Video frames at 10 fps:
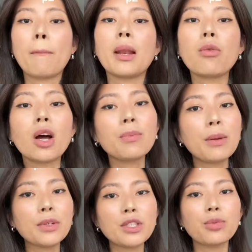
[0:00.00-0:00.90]
But I wanted
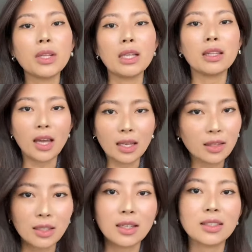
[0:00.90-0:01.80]
people to really like
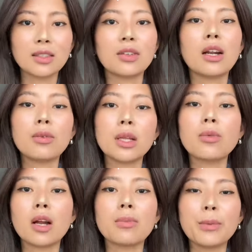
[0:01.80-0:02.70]
the taste of it. I really
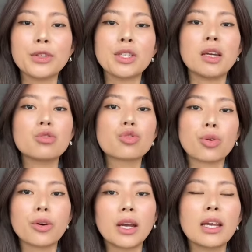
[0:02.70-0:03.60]
wanted people to
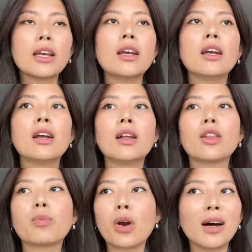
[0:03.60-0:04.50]
enjoy
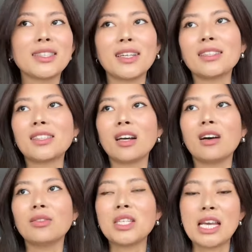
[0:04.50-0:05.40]
the process
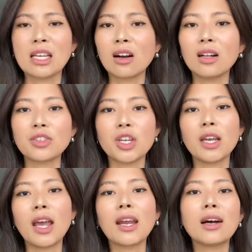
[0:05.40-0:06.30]
of taking
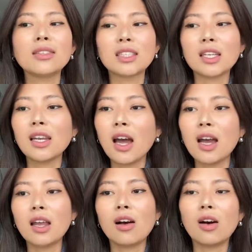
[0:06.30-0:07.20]
collagen and i was looking
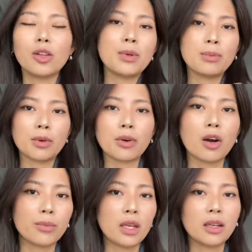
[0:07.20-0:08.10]
at all the people
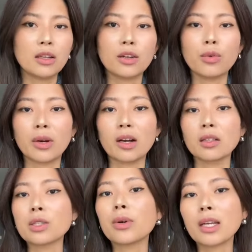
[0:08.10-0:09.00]
around me you know when i
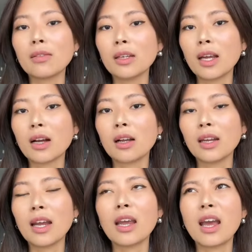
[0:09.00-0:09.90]
got to work every day conde
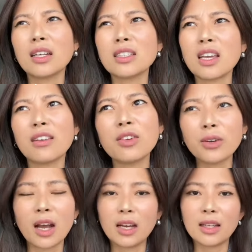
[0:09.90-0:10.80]
and
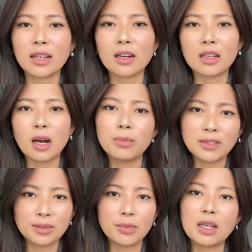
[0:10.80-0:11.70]
everyone had like a cup
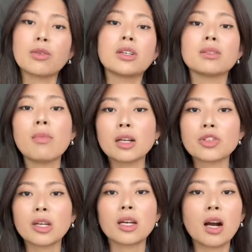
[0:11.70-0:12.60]
of something whereas
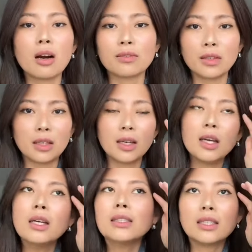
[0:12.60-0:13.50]
matcha coffee
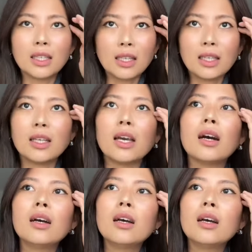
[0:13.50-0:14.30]
tea